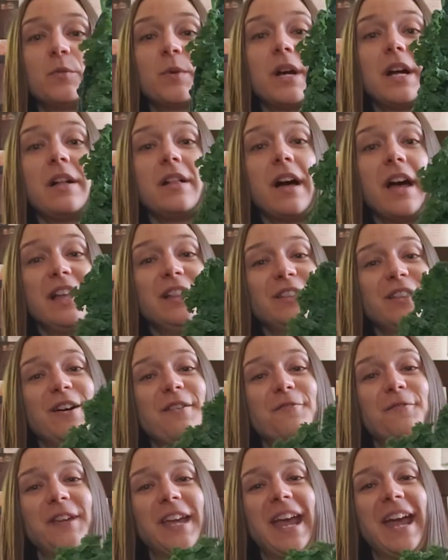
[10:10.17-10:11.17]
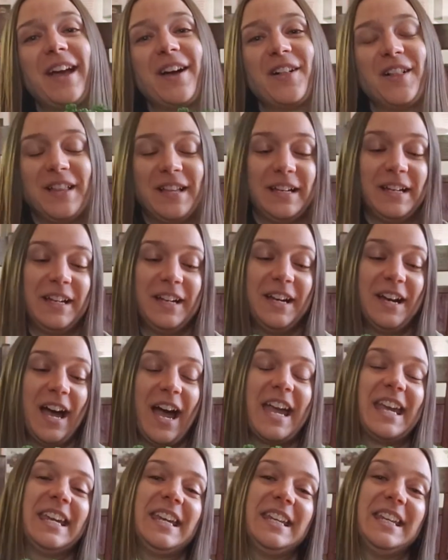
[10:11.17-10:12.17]
well. I love kale.
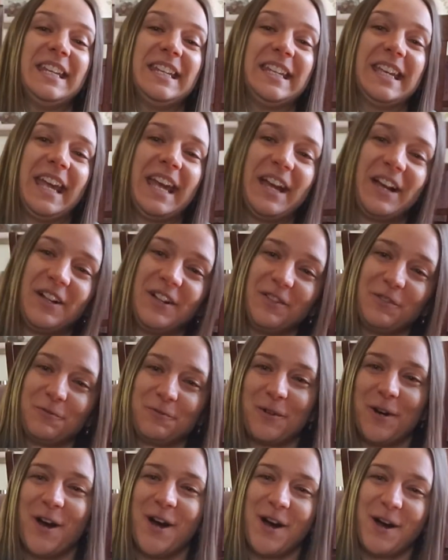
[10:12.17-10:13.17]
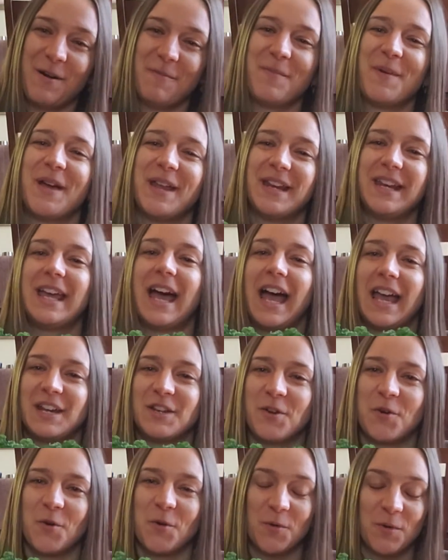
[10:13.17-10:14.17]
I can eat kale raw, but I
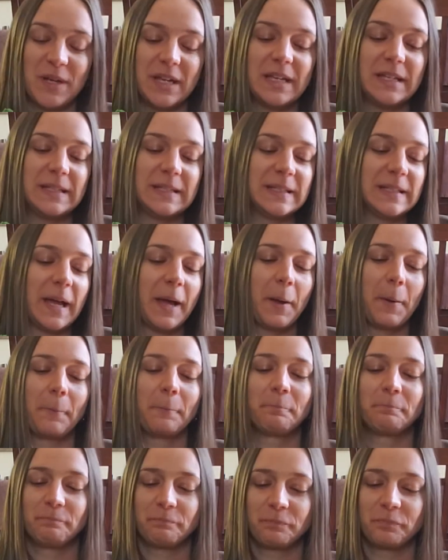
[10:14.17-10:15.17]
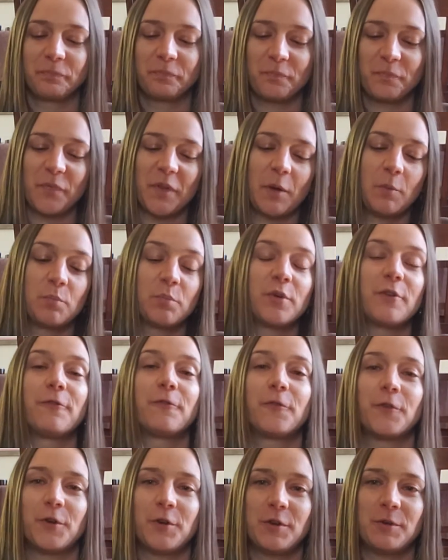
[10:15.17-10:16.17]
know its
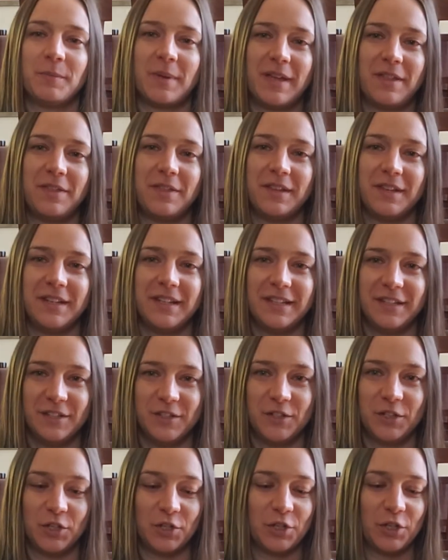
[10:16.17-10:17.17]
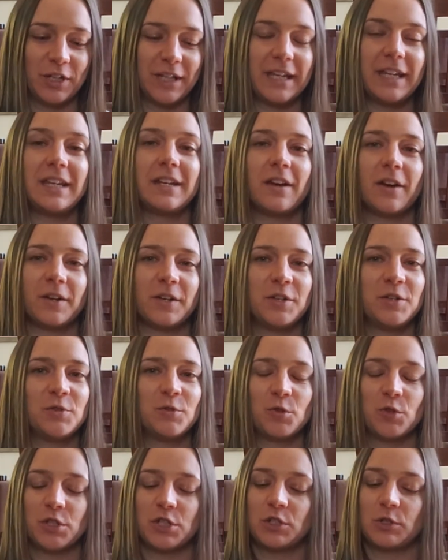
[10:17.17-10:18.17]
preferred method is to cook it on a
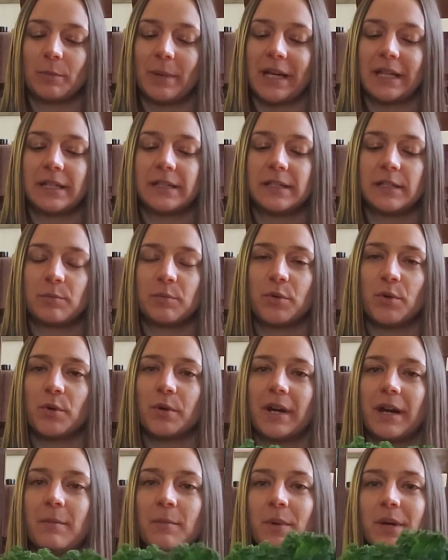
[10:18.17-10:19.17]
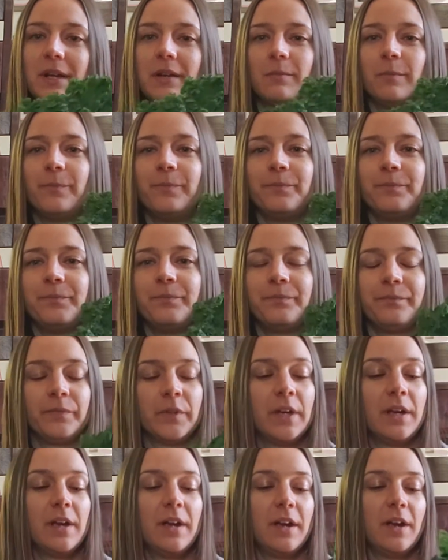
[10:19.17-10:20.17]
nutritional balancing program, but
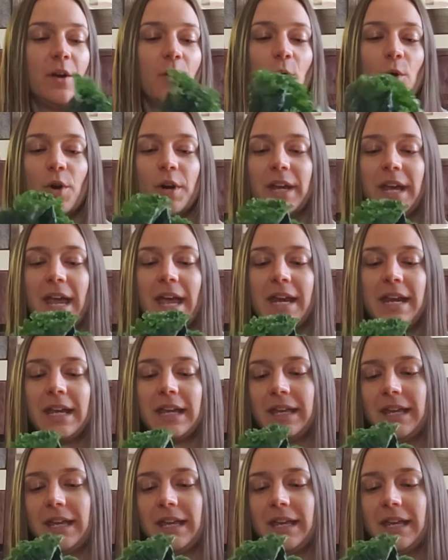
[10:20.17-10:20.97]
organic